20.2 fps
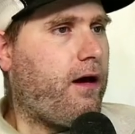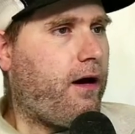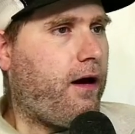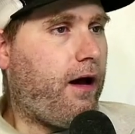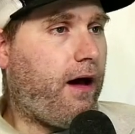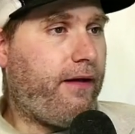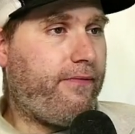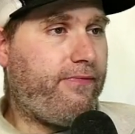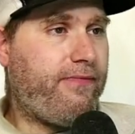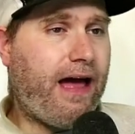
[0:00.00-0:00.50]

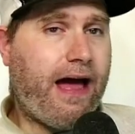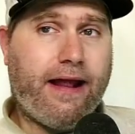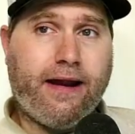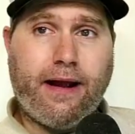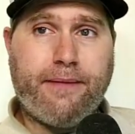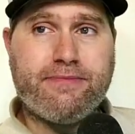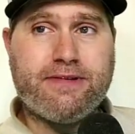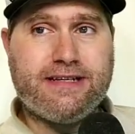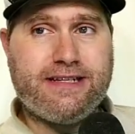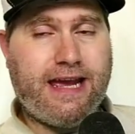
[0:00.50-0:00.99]
Uh, not
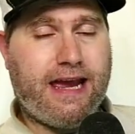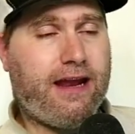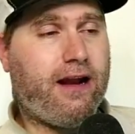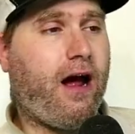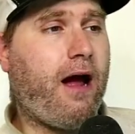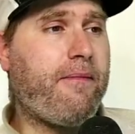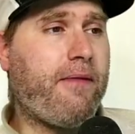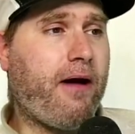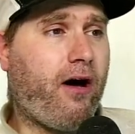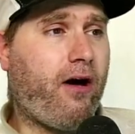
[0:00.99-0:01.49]
up to date.
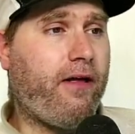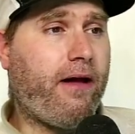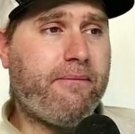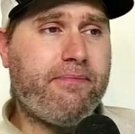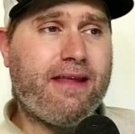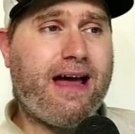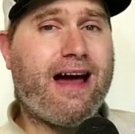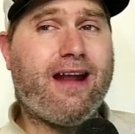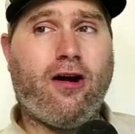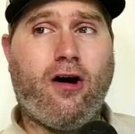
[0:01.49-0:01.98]
I'm a, I'm
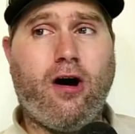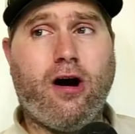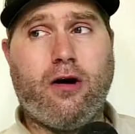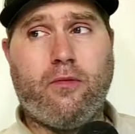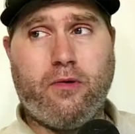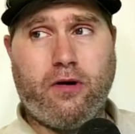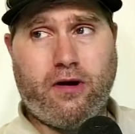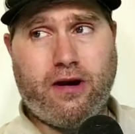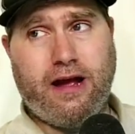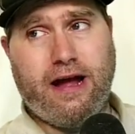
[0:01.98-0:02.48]
not a
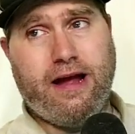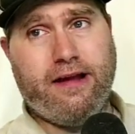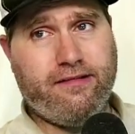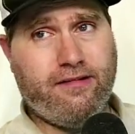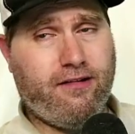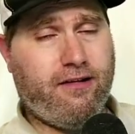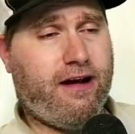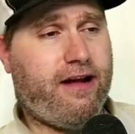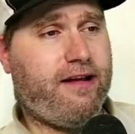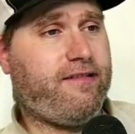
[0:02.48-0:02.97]
hardware guy,
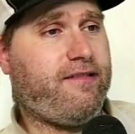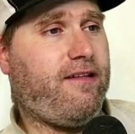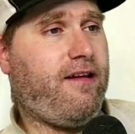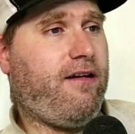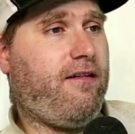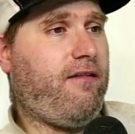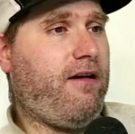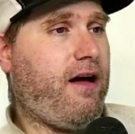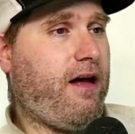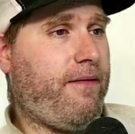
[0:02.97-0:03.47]
as you guys
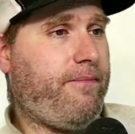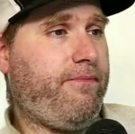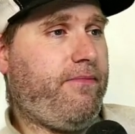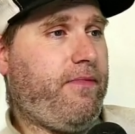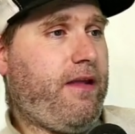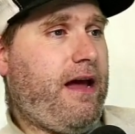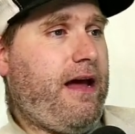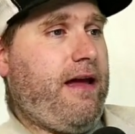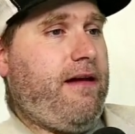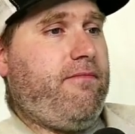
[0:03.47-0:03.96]
know. I'm
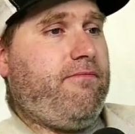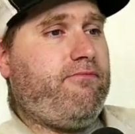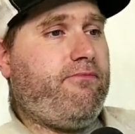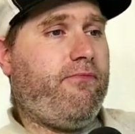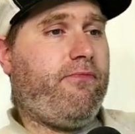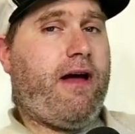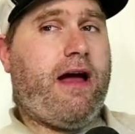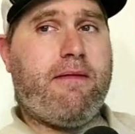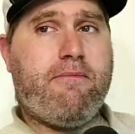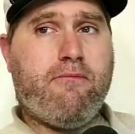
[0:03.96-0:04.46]
I
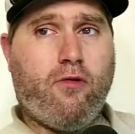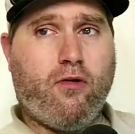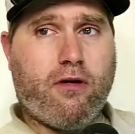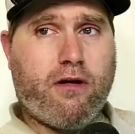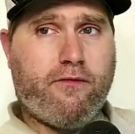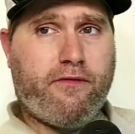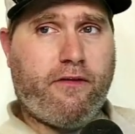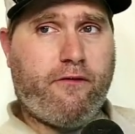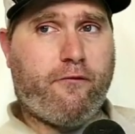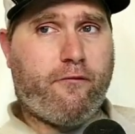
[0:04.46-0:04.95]
I'm more
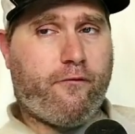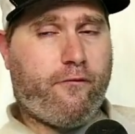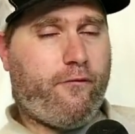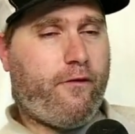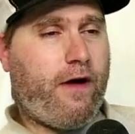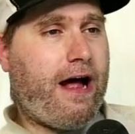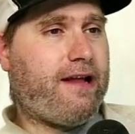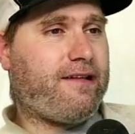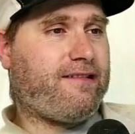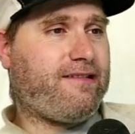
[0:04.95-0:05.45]
of a
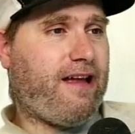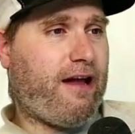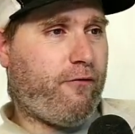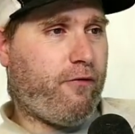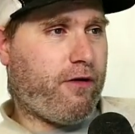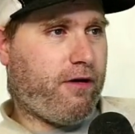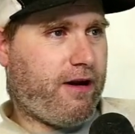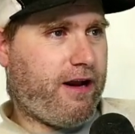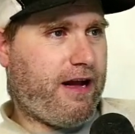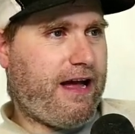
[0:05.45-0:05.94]
FOSS
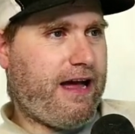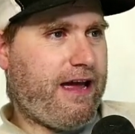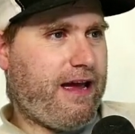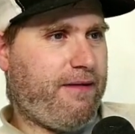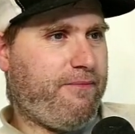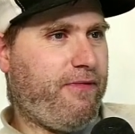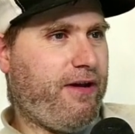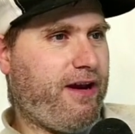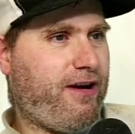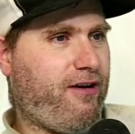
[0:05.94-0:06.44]
software guy.
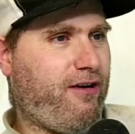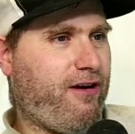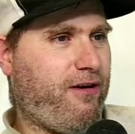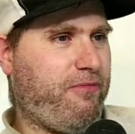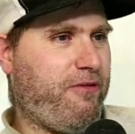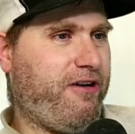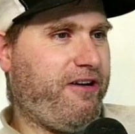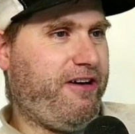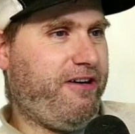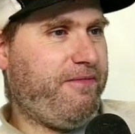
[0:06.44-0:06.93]
I'm not a
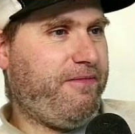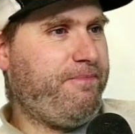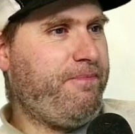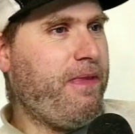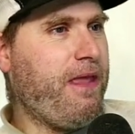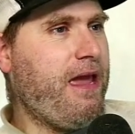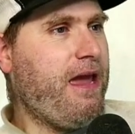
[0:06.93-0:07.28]
hardware dude.